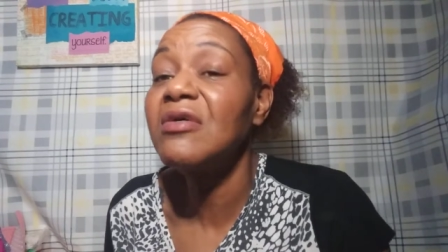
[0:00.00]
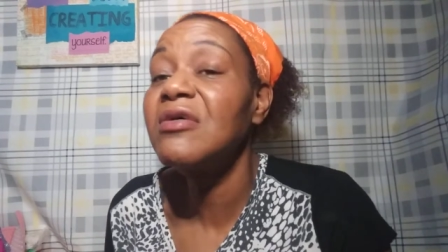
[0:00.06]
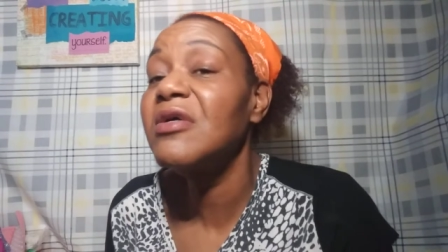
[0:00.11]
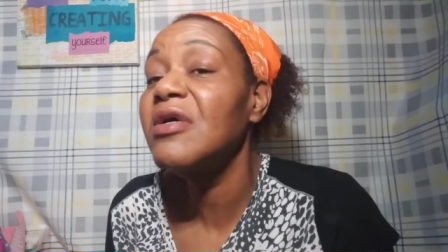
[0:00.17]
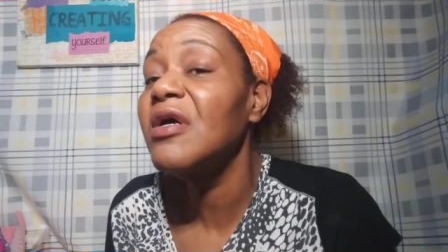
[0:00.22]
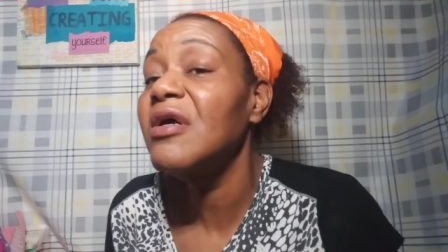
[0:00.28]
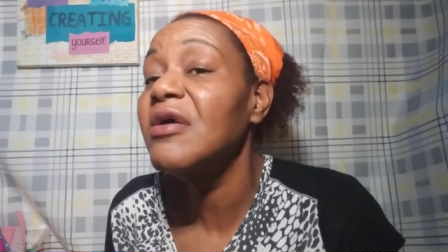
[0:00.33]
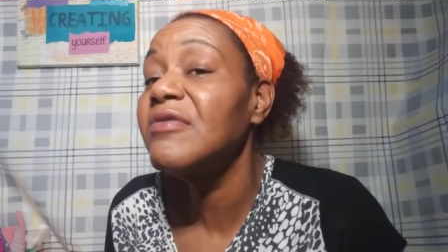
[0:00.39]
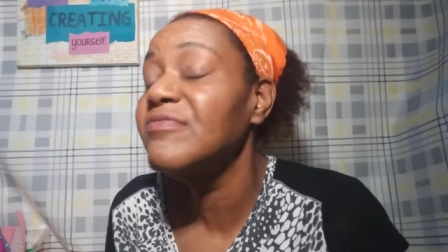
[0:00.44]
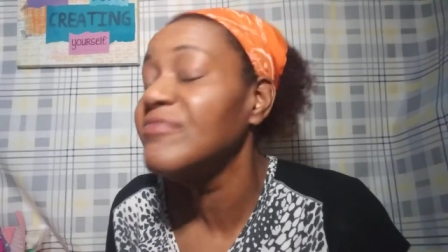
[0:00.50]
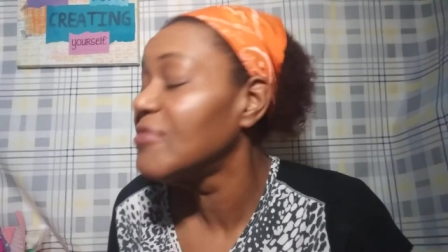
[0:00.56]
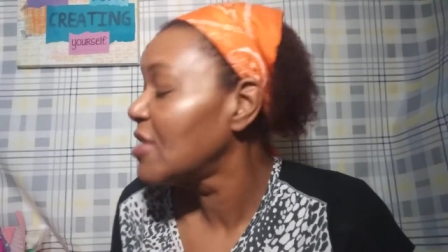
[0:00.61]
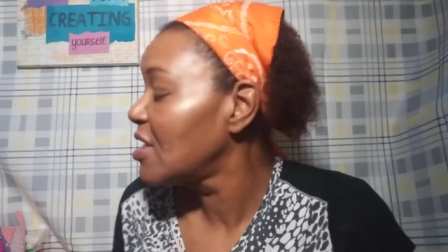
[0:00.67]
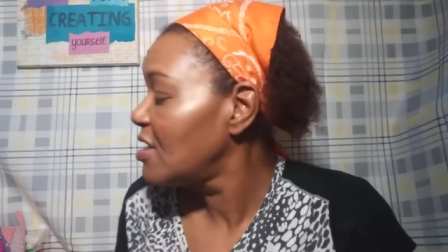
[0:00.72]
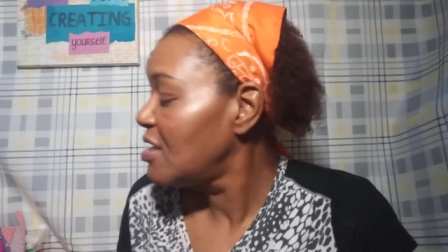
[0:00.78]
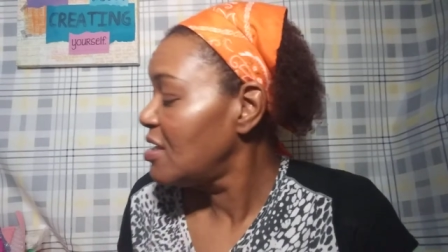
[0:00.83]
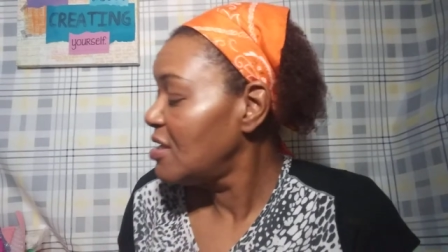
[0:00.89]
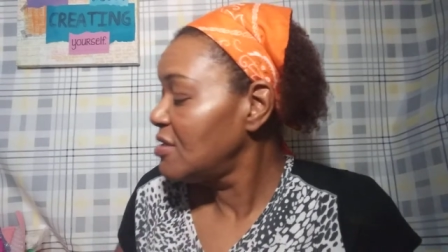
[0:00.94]
Okay.
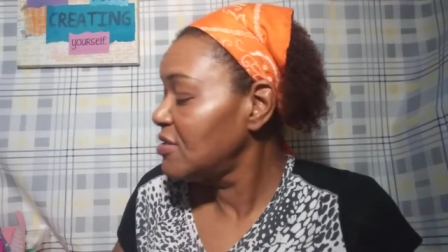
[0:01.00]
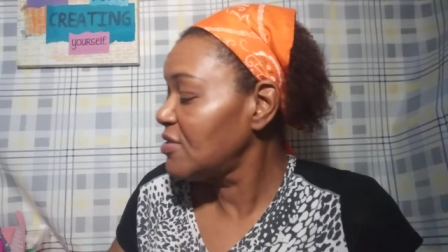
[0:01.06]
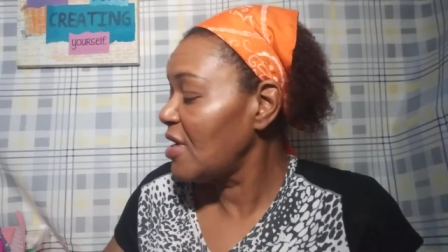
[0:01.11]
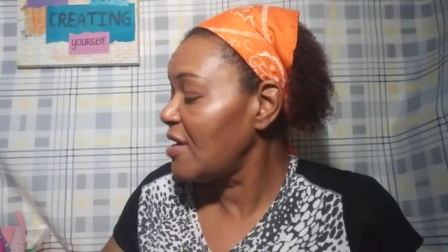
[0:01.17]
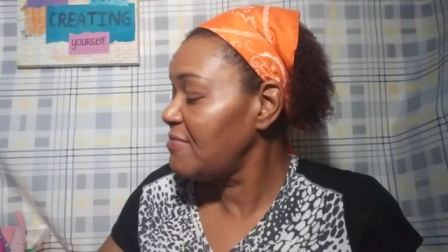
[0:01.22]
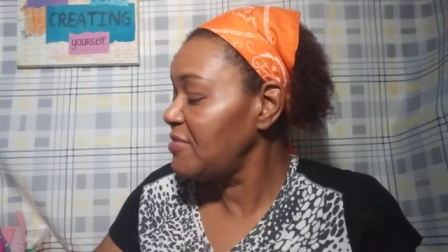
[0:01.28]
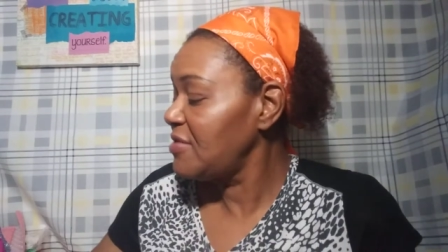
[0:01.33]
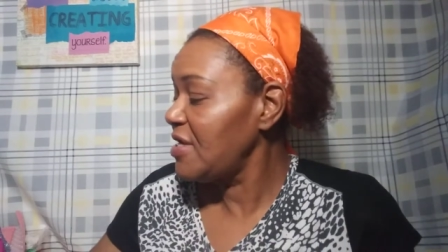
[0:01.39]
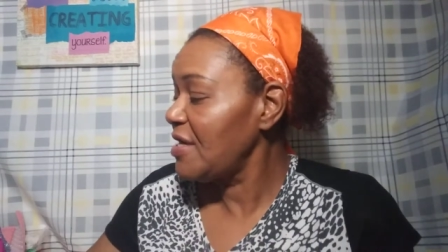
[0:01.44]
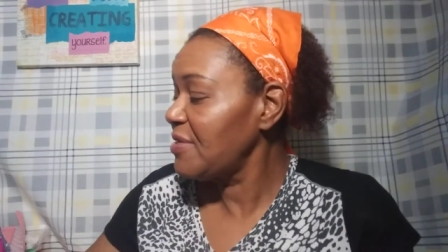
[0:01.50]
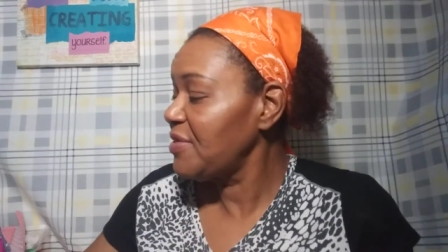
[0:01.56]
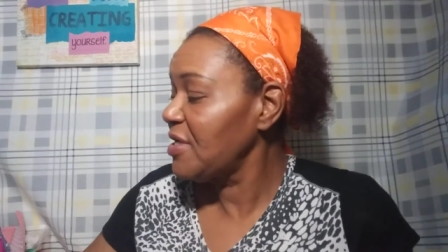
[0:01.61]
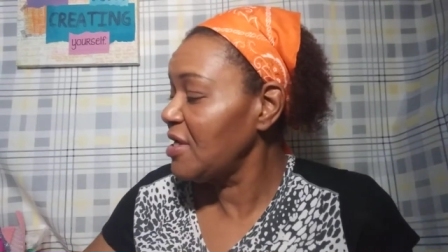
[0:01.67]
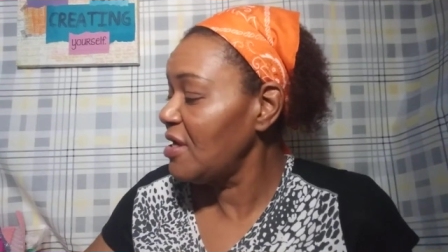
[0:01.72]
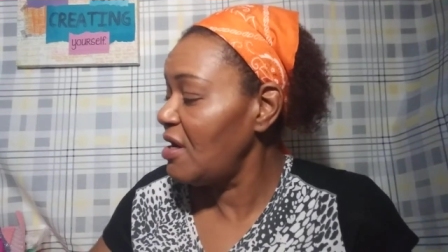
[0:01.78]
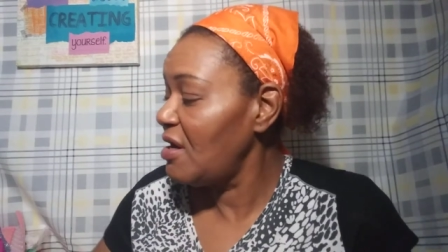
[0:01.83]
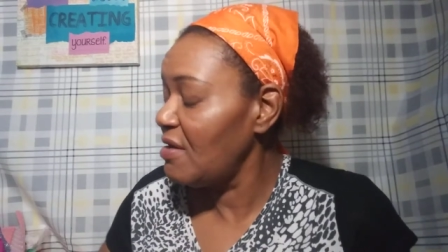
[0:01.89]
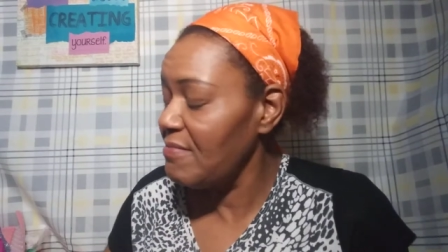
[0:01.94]
So I have
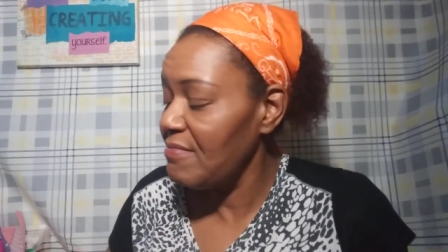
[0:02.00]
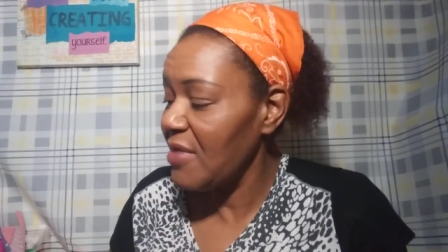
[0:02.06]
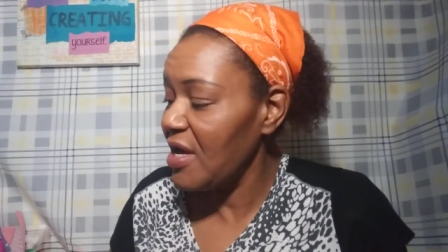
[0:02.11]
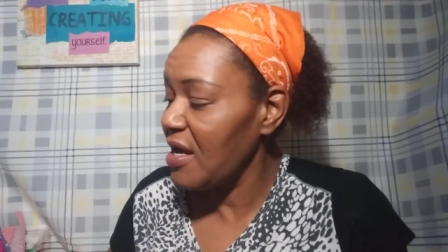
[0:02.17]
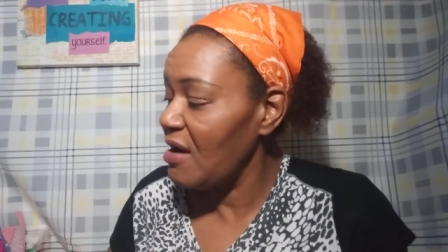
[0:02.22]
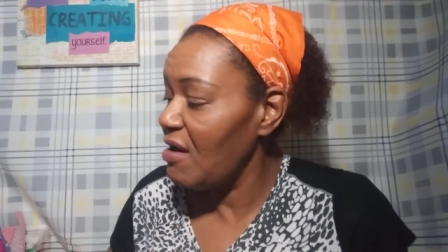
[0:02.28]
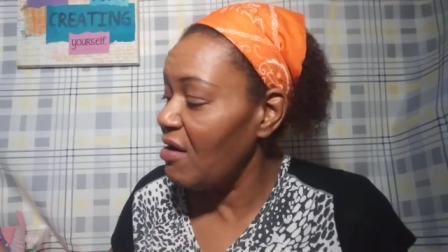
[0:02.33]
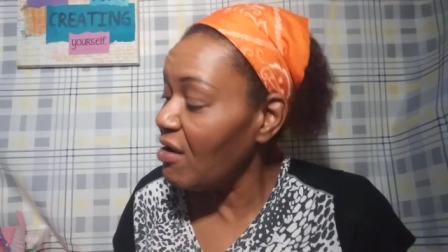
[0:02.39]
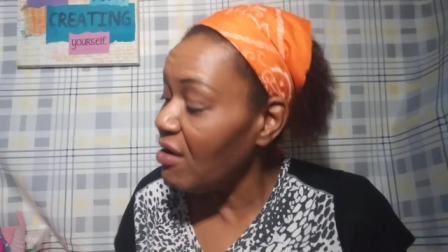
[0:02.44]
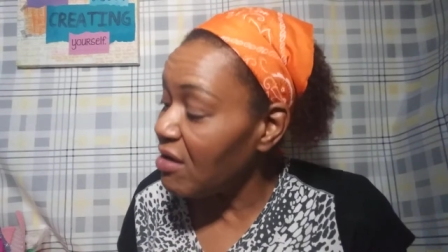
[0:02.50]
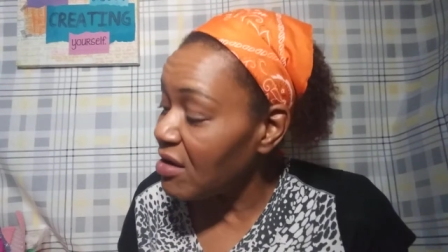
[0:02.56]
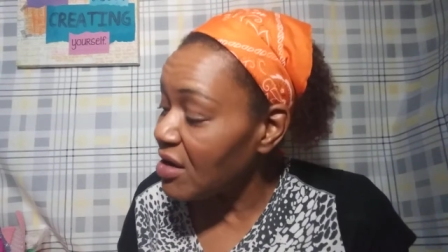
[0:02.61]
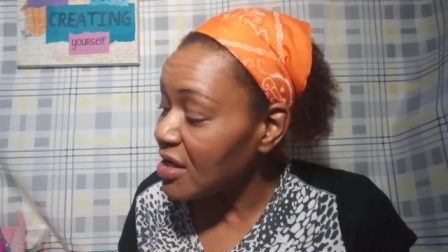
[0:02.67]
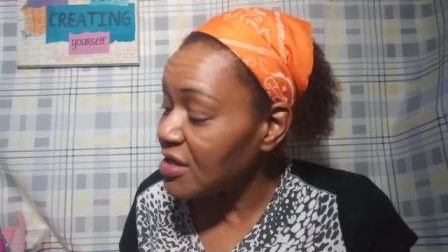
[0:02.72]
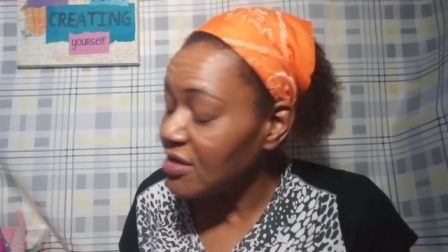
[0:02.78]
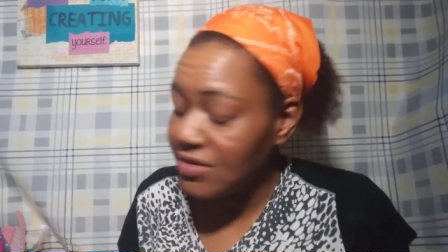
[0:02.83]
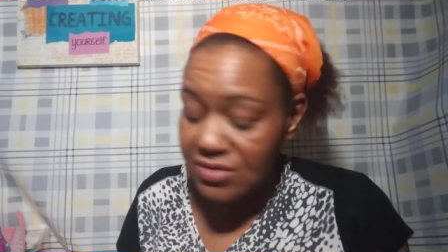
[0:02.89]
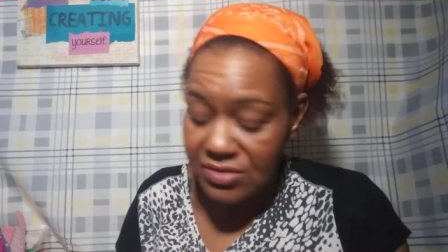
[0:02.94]
nothing on my
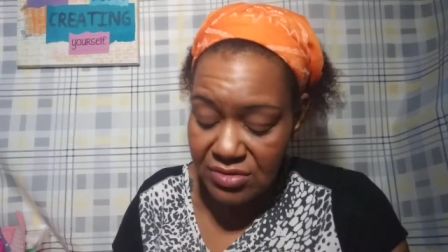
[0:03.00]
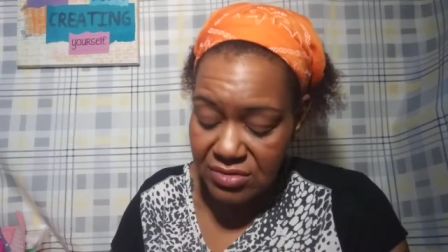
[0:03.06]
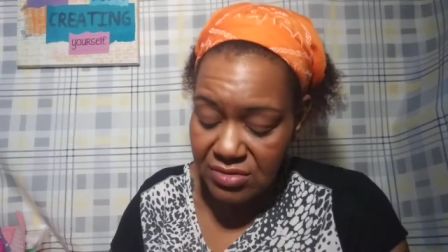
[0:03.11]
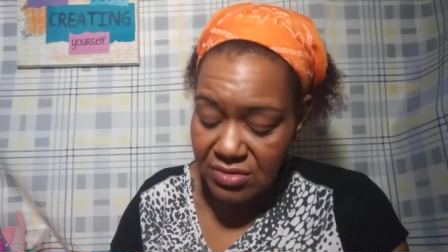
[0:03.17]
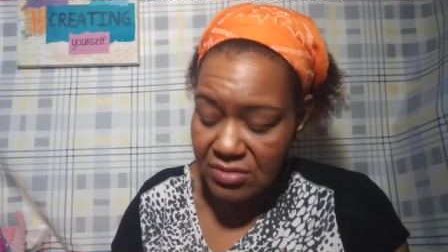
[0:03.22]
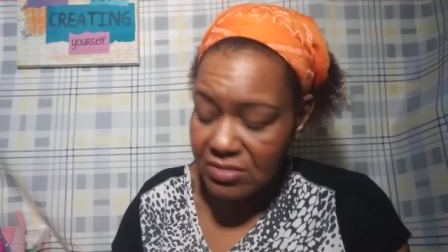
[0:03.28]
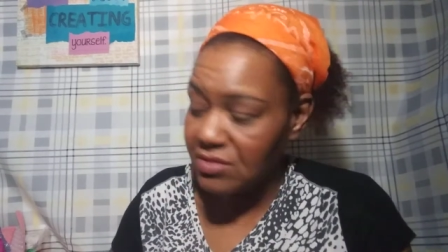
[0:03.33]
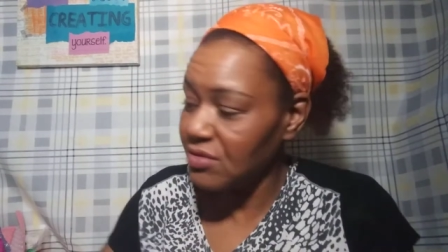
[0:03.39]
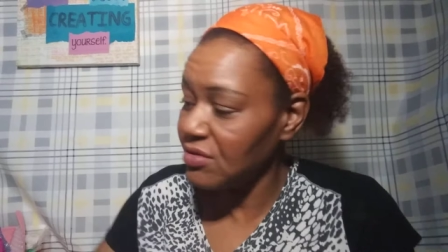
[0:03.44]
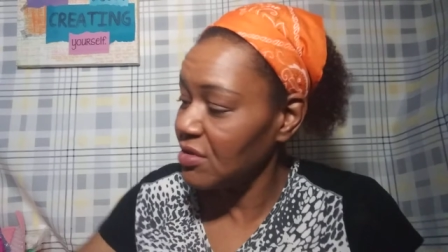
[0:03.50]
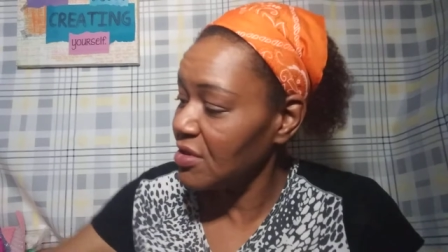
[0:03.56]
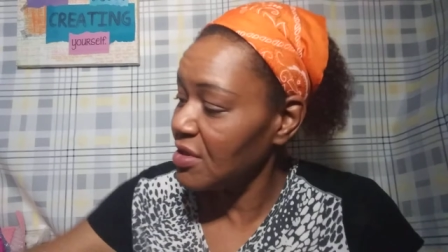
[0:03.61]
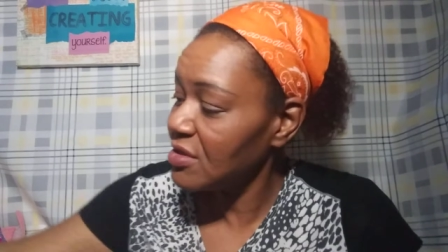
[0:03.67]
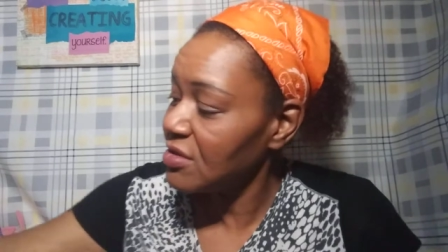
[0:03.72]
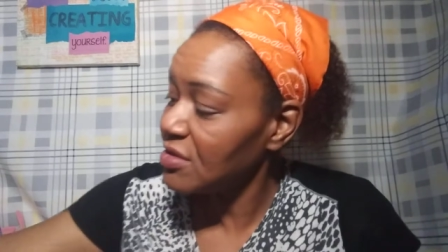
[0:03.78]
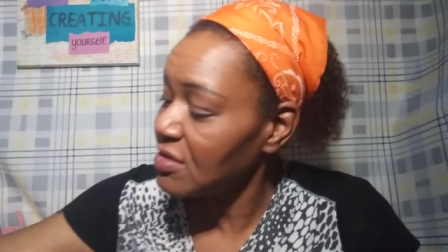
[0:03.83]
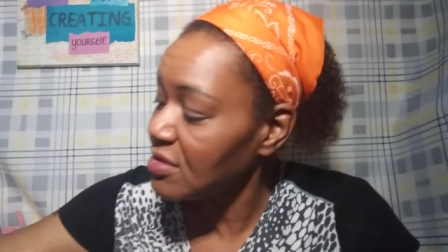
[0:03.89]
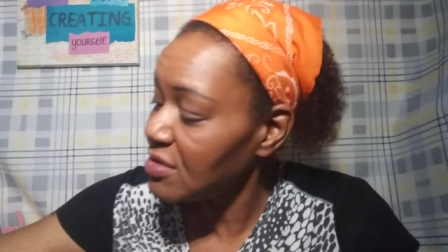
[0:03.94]
eyes
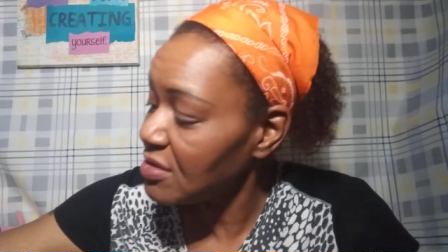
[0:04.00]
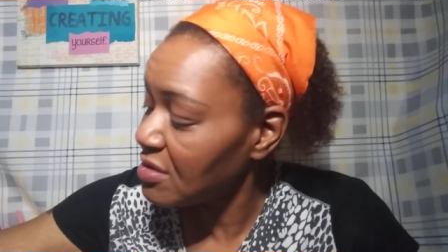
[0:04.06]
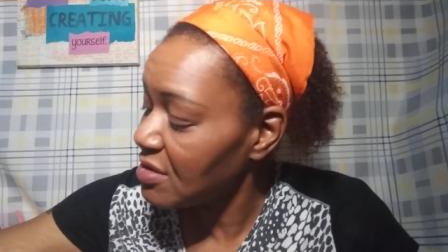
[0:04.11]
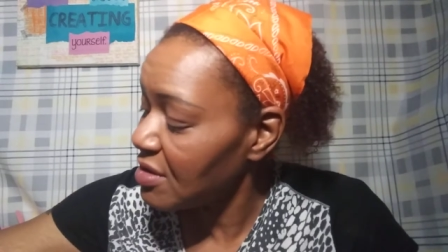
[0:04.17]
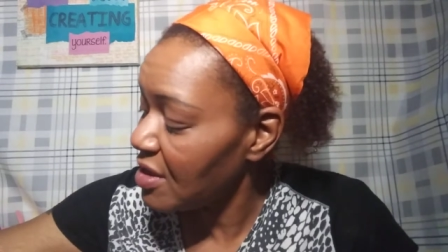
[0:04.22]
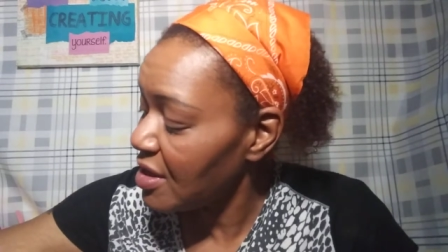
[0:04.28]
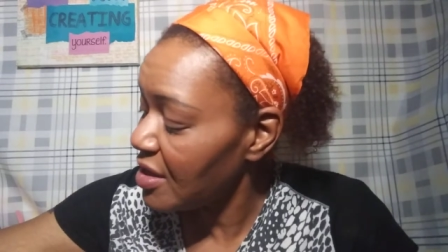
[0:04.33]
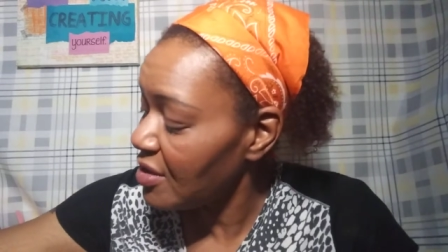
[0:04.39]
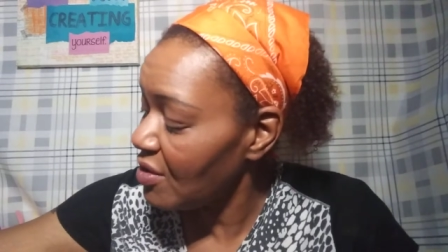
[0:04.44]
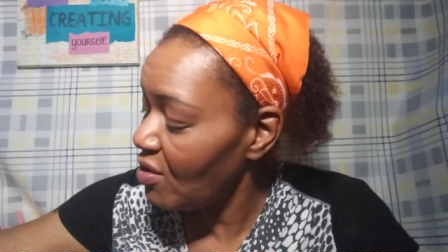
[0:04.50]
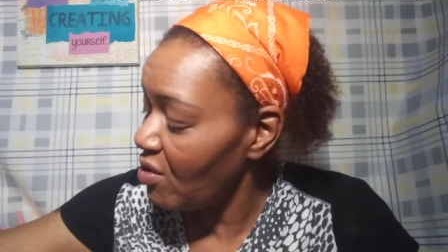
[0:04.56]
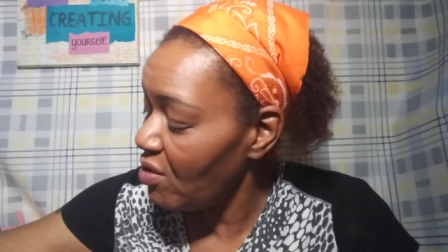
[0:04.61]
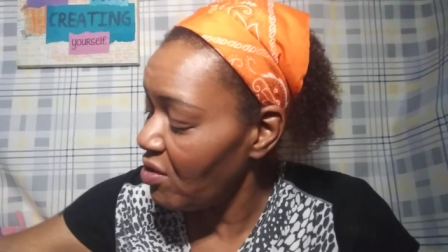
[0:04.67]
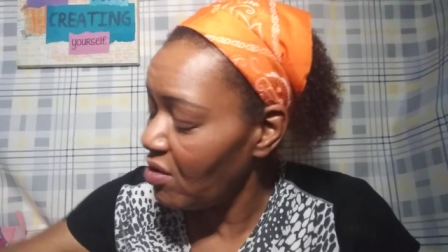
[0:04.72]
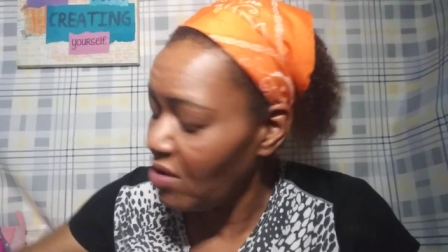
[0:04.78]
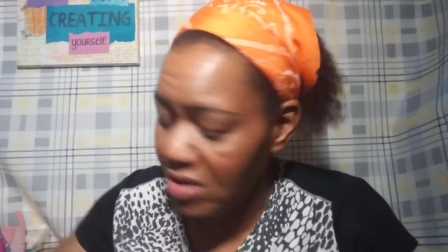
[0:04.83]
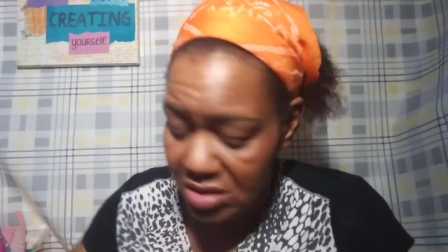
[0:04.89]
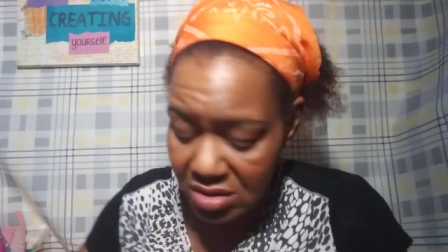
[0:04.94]
at
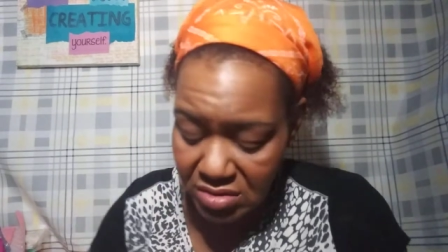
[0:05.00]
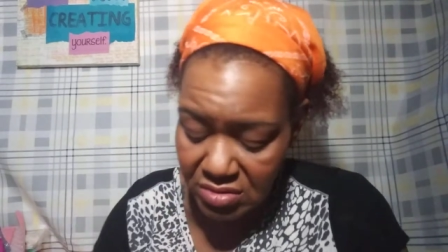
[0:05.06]
all.